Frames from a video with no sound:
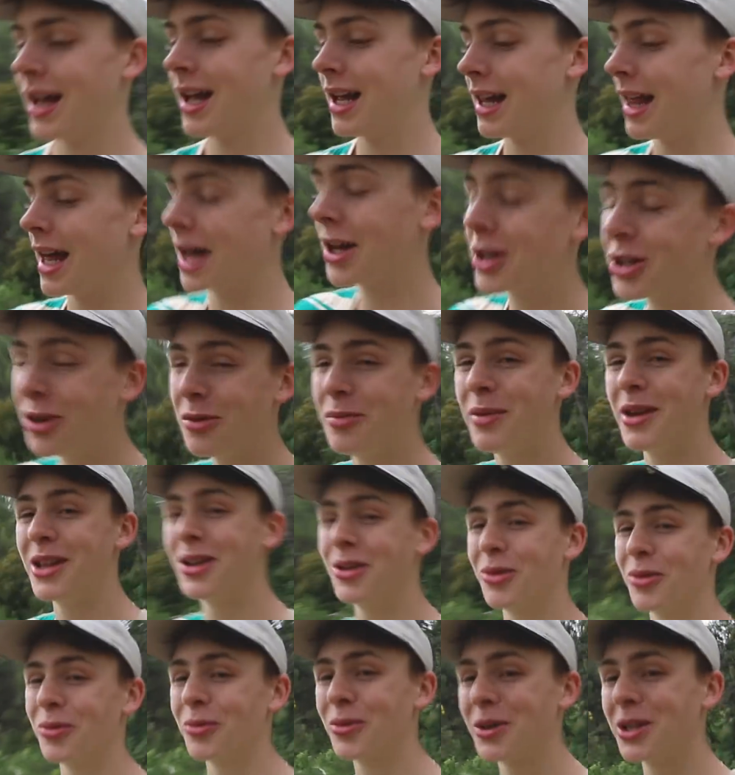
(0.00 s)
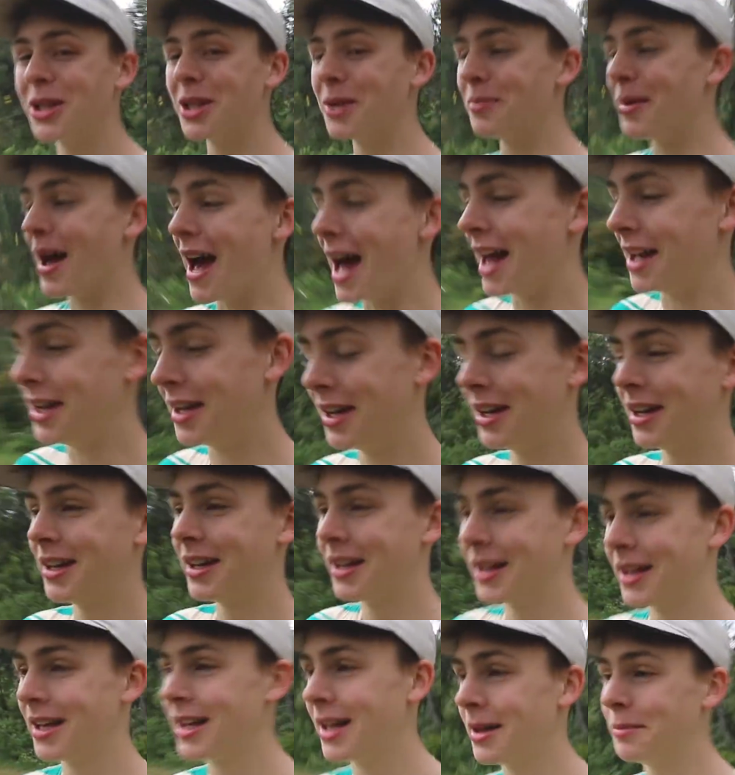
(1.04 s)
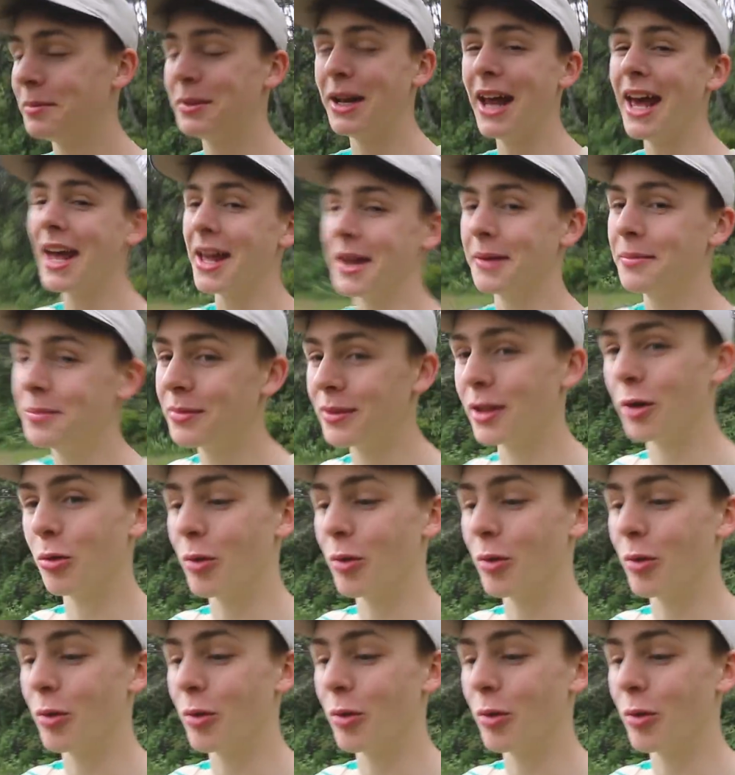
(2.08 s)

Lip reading: That could have been really bad. But hey, it